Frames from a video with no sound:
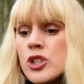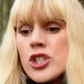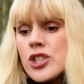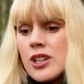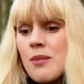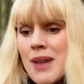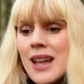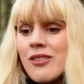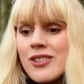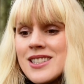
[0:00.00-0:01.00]
just gonna
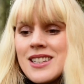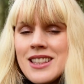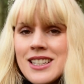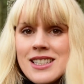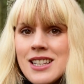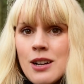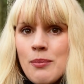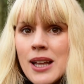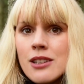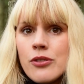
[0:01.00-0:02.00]
manifest the things that are
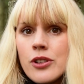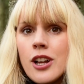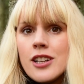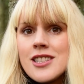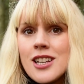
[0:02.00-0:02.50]
meant for us